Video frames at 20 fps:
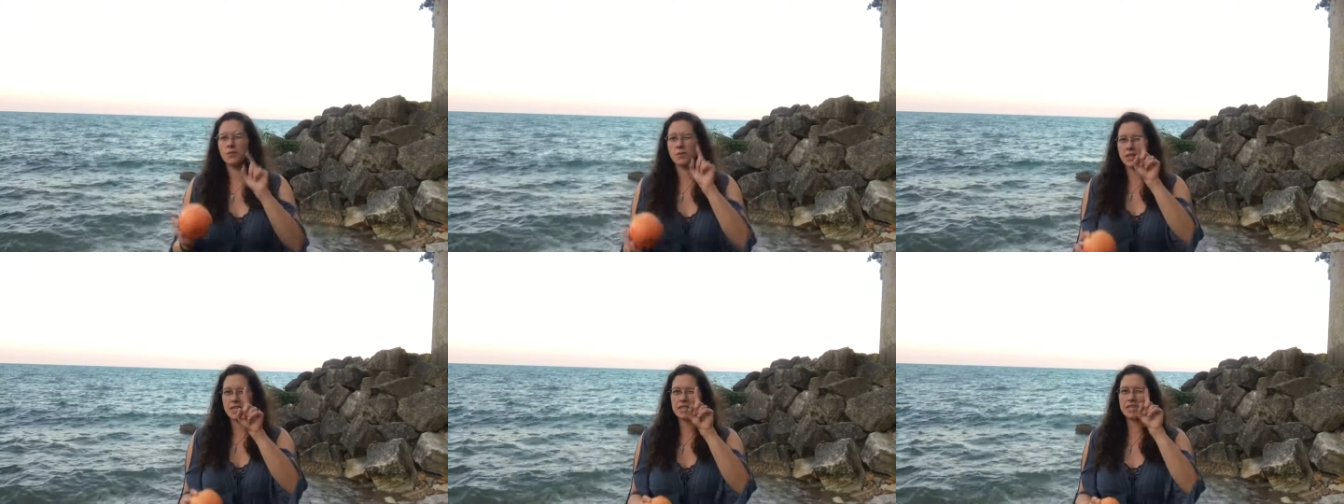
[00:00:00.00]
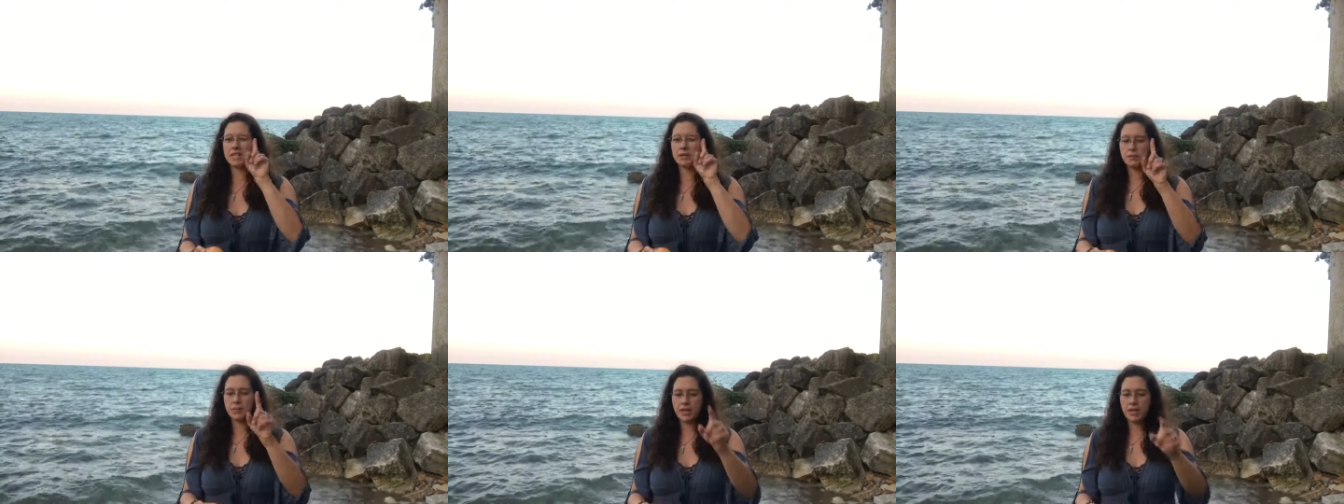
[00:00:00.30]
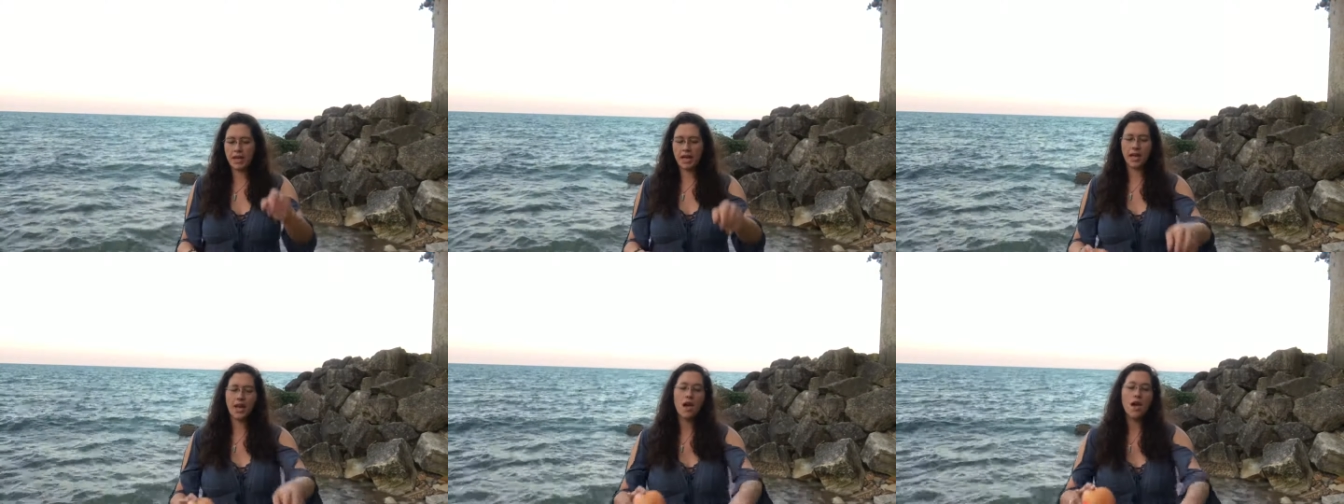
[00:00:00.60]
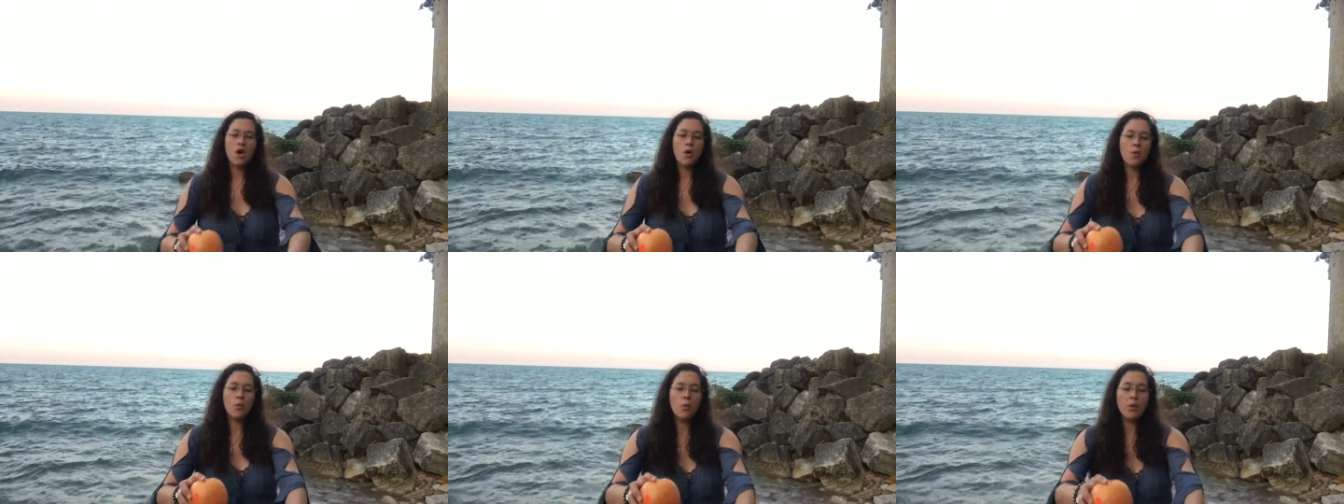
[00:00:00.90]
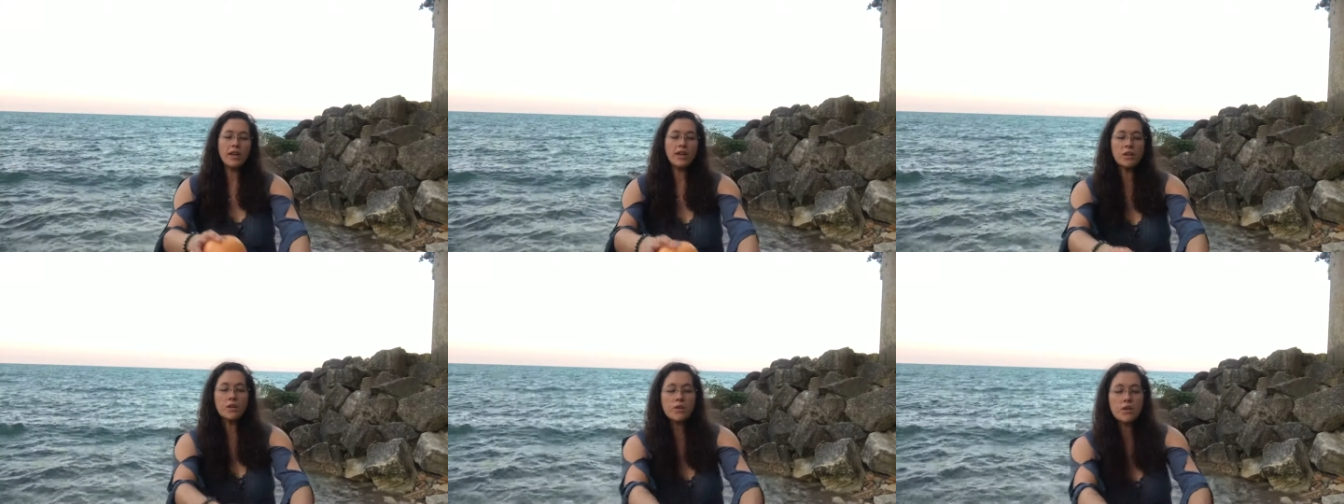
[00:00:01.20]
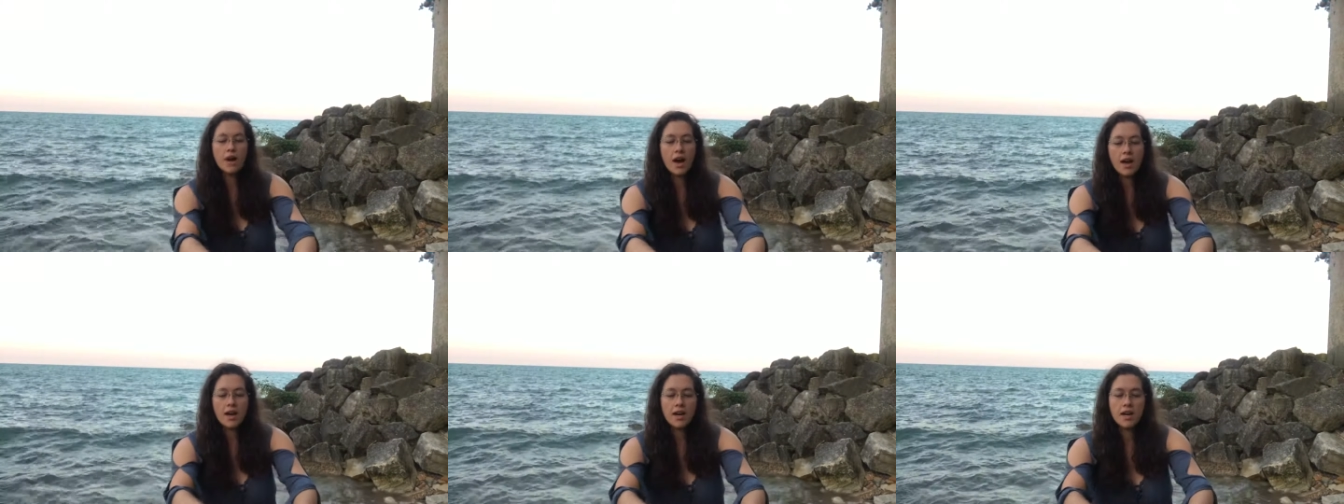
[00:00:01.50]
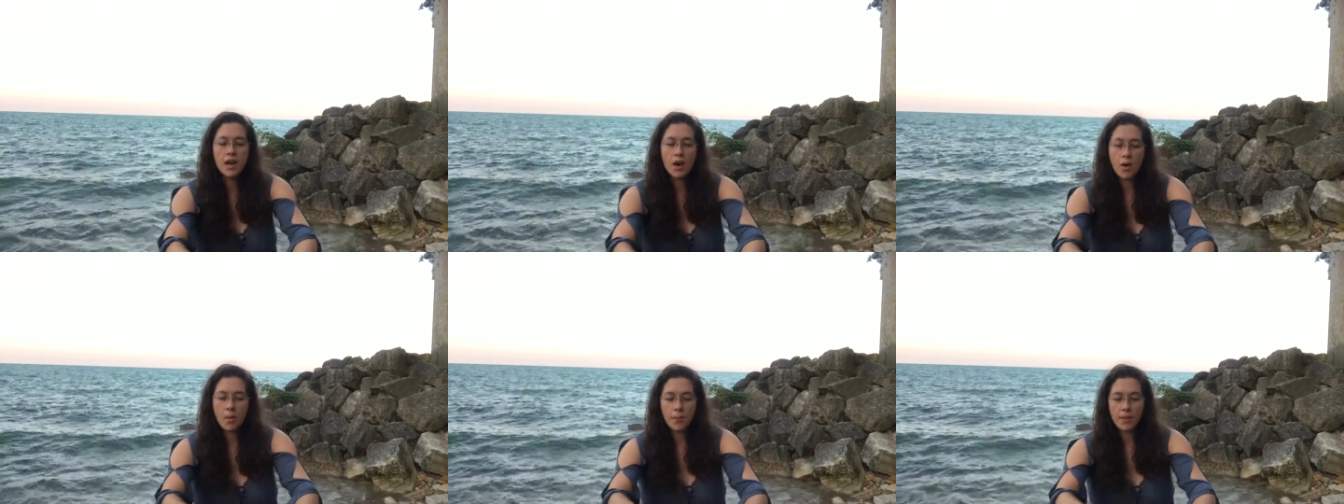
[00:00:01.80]
Reason being, when you cut it
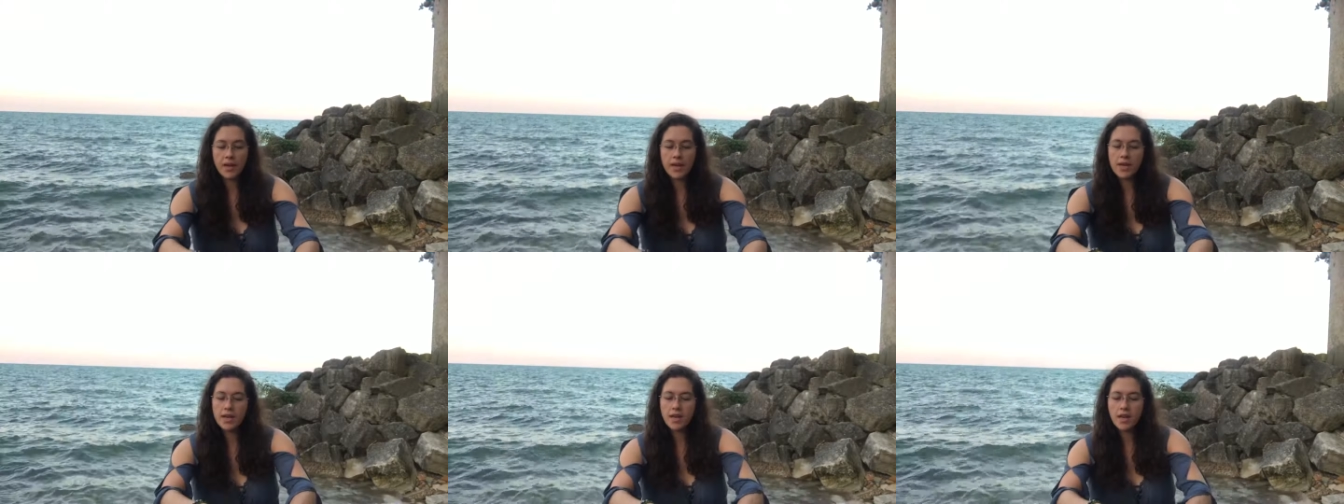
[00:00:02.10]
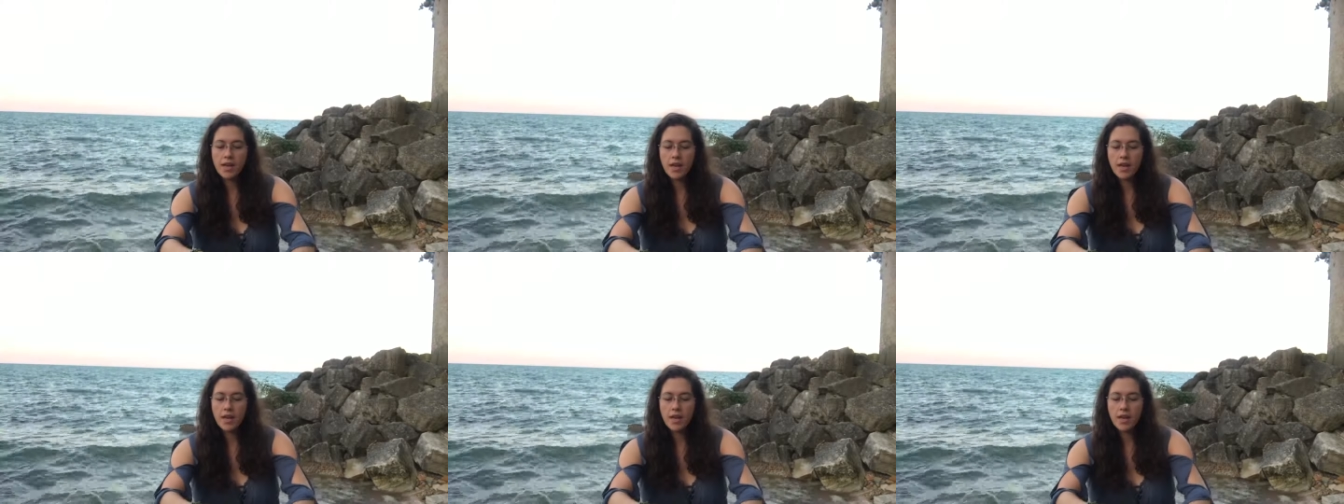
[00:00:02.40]
open,